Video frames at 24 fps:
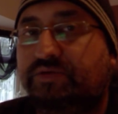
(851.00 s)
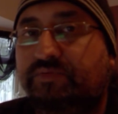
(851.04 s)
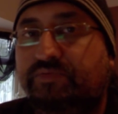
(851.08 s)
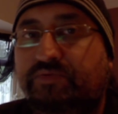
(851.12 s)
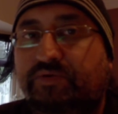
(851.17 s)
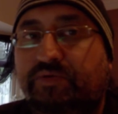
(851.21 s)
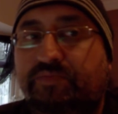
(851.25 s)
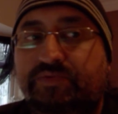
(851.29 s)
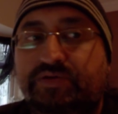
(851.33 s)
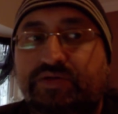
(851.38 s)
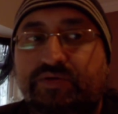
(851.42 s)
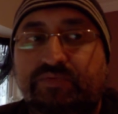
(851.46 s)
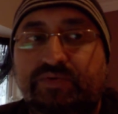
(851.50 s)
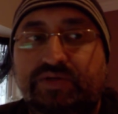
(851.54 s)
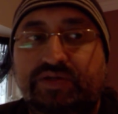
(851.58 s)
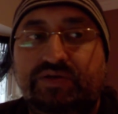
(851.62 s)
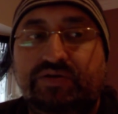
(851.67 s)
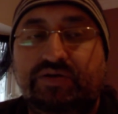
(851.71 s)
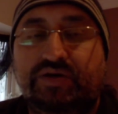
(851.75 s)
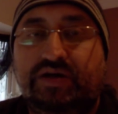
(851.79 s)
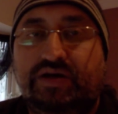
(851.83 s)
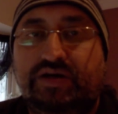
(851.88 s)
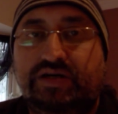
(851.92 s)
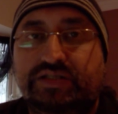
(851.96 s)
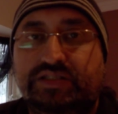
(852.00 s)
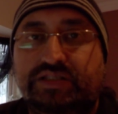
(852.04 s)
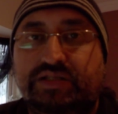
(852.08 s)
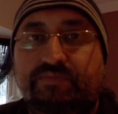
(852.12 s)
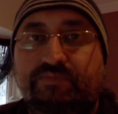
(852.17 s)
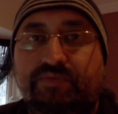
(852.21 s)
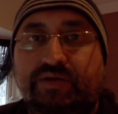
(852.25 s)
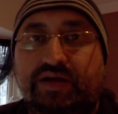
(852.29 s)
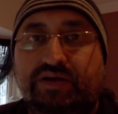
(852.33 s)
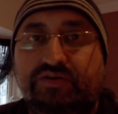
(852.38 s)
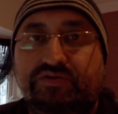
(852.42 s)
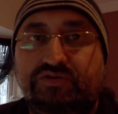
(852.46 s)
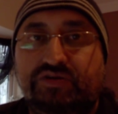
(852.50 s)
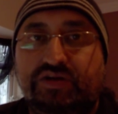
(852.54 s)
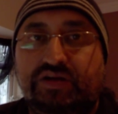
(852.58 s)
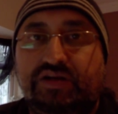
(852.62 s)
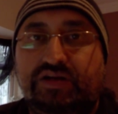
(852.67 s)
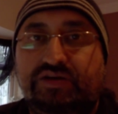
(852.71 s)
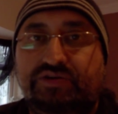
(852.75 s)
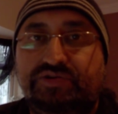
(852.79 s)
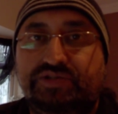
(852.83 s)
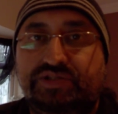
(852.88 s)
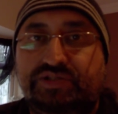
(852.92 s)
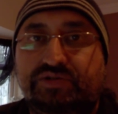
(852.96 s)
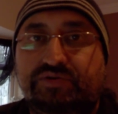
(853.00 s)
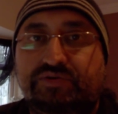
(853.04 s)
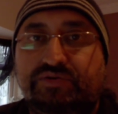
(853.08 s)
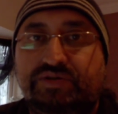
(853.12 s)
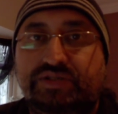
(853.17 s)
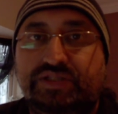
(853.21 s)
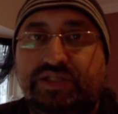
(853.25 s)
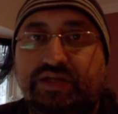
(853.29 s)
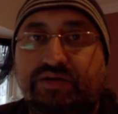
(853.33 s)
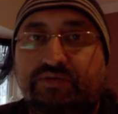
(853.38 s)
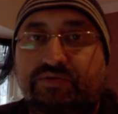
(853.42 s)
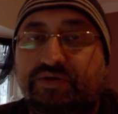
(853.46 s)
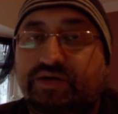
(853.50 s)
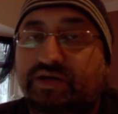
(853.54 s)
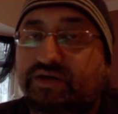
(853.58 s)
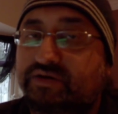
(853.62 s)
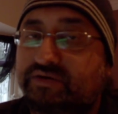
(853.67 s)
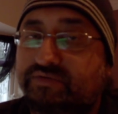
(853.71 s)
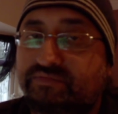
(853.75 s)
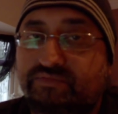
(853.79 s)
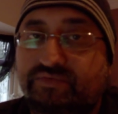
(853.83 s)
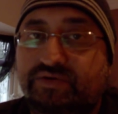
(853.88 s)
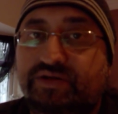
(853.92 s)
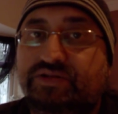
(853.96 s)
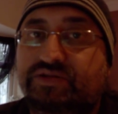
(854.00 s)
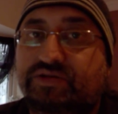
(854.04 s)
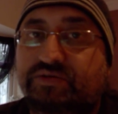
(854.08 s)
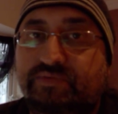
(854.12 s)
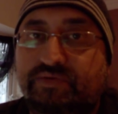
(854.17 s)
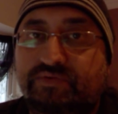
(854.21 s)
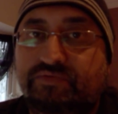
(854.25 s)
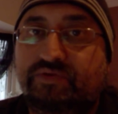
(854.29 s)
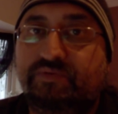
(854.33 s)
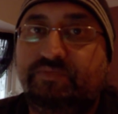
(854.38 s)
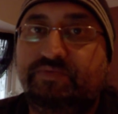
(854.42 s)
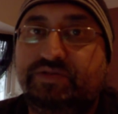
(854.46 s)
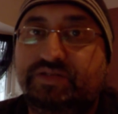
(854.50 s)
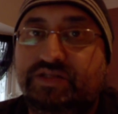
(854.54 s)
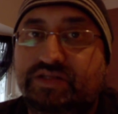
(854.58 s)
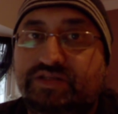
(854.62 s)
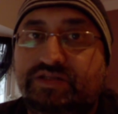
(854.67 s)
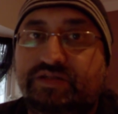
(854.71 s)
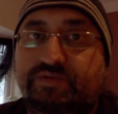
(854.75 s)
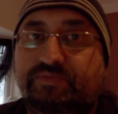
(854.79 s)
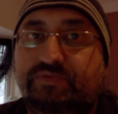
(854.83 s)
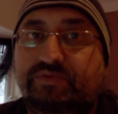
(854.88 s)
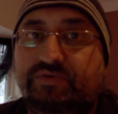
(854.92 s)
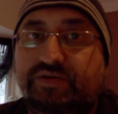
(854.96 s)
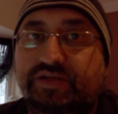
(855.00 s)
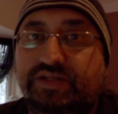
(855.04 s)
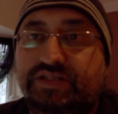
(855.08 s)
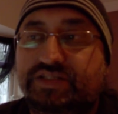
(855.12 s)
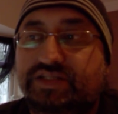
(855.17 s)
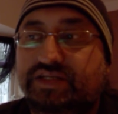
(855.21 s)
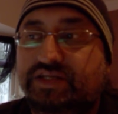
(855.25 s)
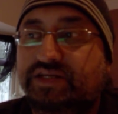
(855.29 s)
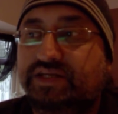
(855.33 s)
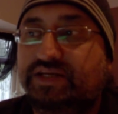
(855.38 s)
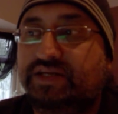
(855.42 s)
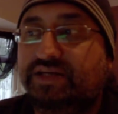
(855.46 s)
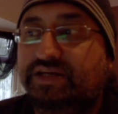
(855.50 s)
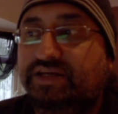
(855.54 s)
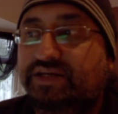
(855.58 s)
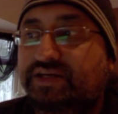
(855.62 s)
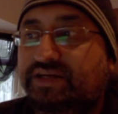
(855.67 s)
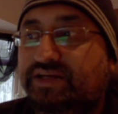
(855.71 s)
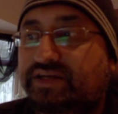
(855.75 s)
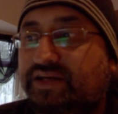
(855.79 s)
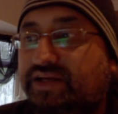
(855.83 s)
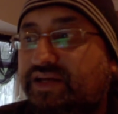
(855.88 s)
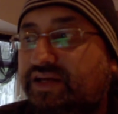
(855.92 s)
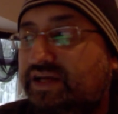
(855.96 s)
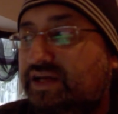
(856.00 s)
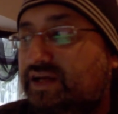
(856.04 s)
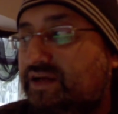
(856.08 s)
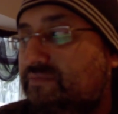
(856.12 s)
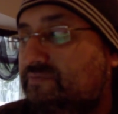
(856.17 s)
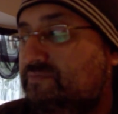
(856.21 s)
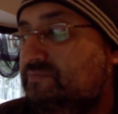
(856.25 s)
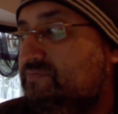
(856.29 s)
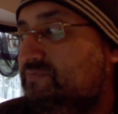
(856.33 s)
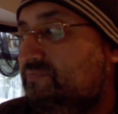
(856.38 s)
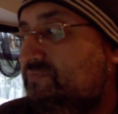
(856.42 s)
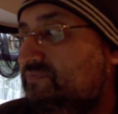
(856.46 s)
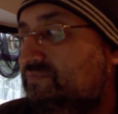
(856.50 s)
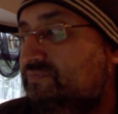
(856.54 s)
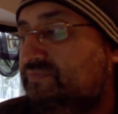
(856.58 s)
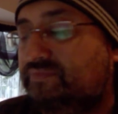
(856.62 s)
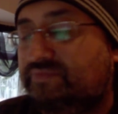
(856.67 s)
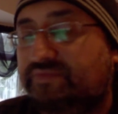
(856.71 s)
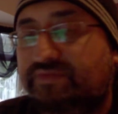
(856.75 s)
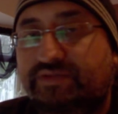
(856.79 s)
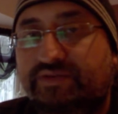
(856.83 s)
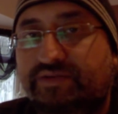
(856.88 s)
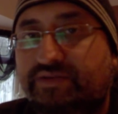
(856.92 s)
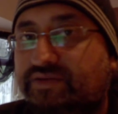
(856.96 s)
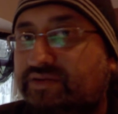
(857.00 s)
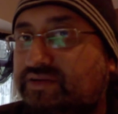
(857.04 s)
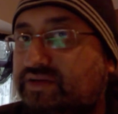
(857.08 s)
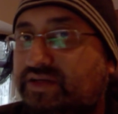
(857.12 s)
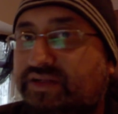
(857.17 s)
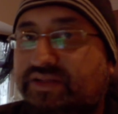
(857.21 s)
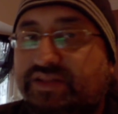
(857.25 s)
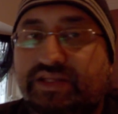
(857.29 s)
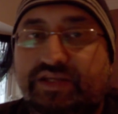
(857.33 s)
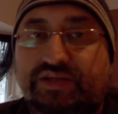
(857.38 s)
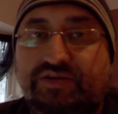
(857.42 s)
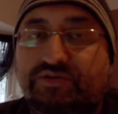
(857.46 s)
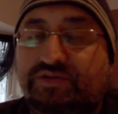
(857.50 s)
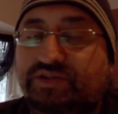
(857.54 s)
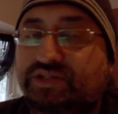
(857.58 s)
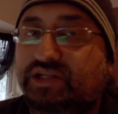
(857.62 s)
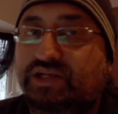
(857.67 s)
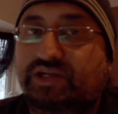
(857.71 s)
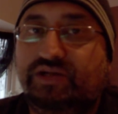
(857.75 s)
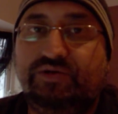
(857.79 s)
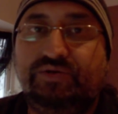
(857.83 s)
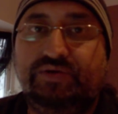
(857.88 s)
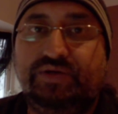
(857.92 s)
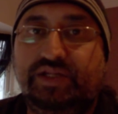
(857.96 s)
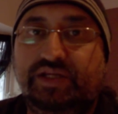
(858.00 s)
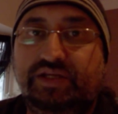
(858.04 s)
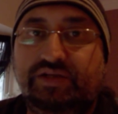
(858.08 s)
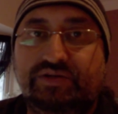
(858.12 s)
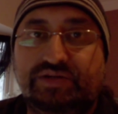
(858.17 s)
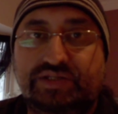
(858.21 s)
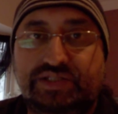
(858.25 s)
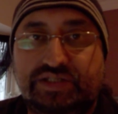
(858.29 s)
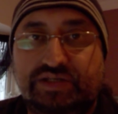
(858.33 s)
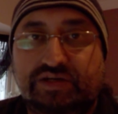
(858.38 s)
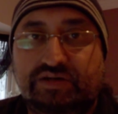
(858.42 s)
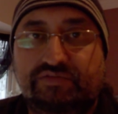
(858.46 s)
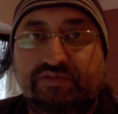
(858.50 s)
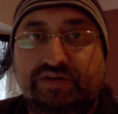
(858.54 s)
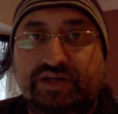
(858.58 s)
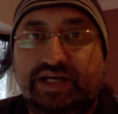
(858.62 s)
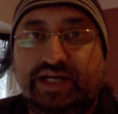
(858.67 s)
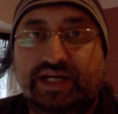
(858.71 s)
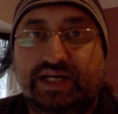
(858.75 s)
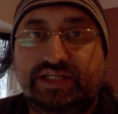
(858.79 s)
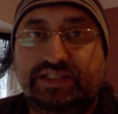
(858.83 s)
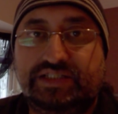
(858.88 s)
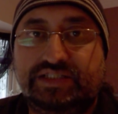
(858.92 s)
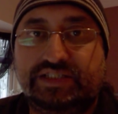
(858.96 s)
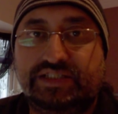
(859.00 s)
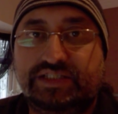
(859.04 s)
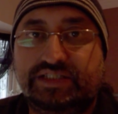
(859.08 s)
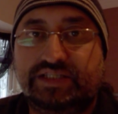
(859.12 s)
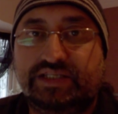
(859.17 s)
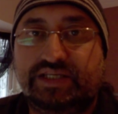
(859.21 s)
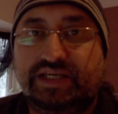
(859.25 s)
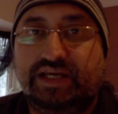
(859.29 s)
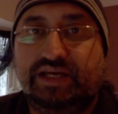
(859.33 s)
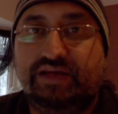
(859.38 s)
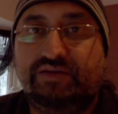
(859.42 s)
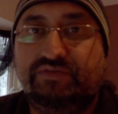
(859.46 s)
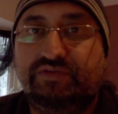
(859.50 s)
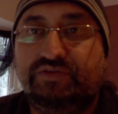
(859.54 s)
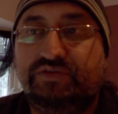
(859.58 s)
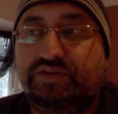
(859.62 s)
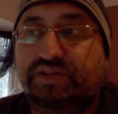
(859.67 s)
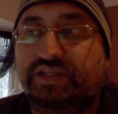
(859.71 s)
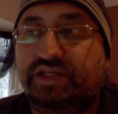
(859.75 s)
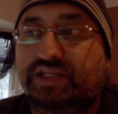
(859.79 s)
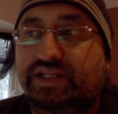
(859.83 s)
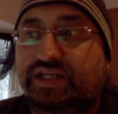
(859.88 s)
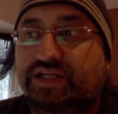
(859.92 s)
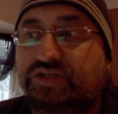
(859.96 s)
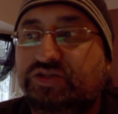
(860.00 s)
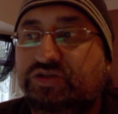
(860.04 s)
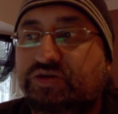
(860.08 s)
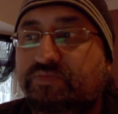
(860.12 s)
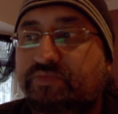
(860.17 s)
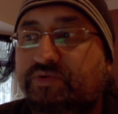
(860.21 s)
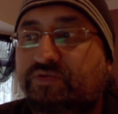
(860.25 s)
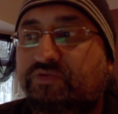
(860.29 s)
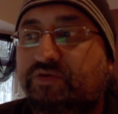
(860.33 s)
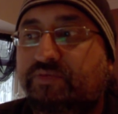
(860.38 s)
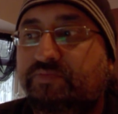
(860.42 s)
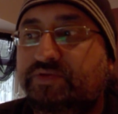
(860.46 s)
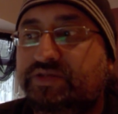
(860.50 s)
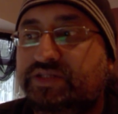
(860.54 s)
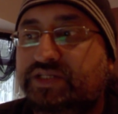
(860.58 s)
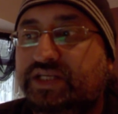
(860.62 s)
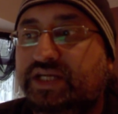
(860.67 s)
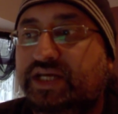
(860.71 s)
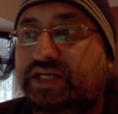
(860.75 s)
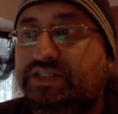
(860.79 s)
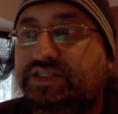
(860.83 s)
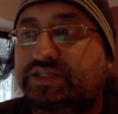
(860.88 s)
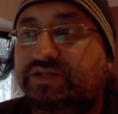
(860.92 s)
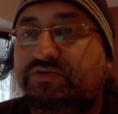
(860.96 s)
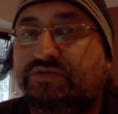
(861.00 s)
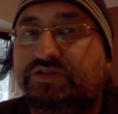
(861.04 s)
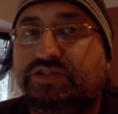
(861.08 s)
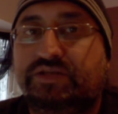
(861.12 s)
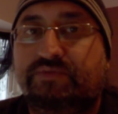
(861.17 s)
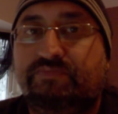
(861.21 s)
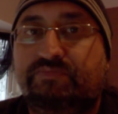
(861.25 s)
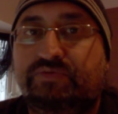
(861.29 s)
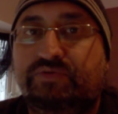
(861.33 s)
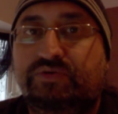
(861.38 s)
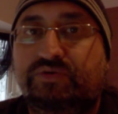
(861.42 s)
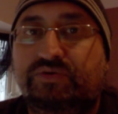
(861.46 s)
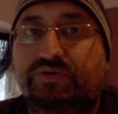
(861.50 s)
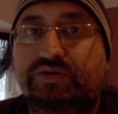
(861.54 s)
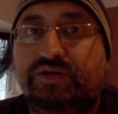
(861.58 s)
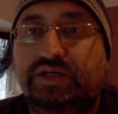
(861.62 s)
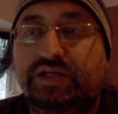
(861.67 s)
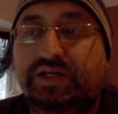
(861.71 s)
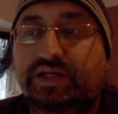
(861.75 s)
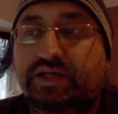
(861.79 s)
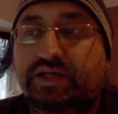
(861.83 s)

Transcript: Tommy Robinson. When you ask them behind closed doors, they'll go, we're Tommy Robinson supporters. I think you're deluding yourself, guys, if you think that Tommy Robinson hasn't got support.